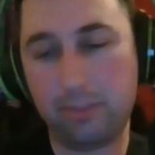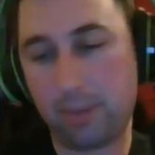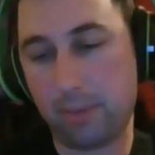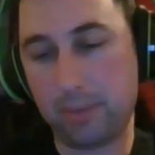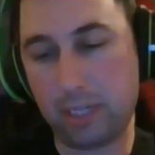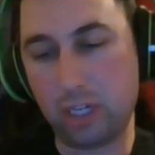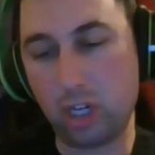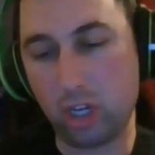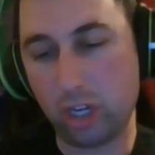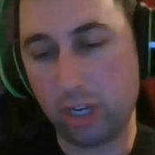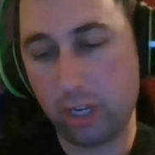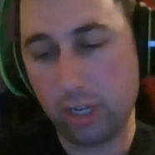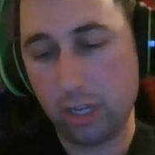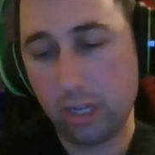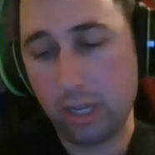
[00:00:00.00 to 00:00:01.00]
It's probably
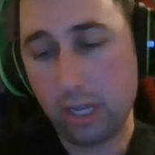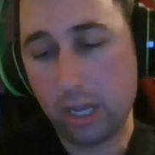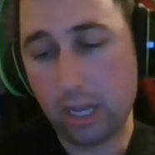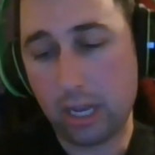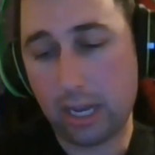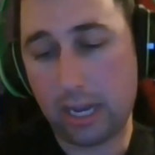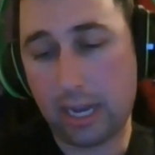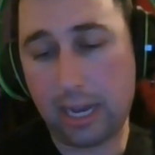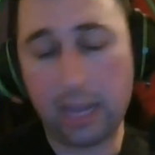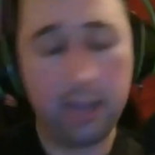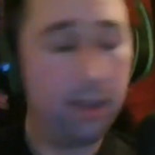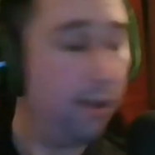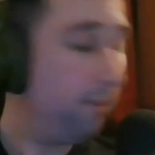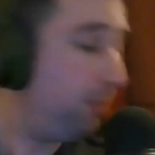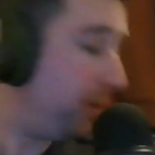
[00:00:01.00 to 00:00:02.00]
good. Uh,
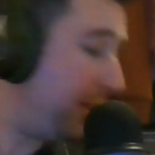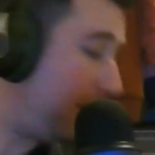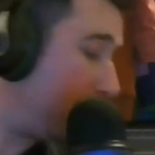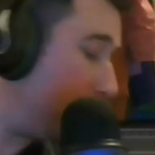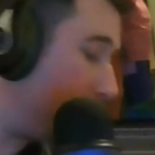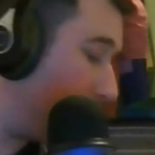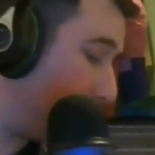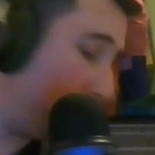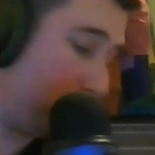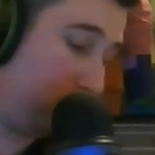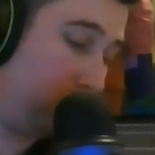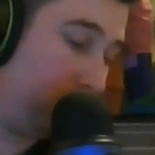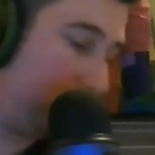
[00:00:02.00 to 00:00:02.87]
but yeah, this was.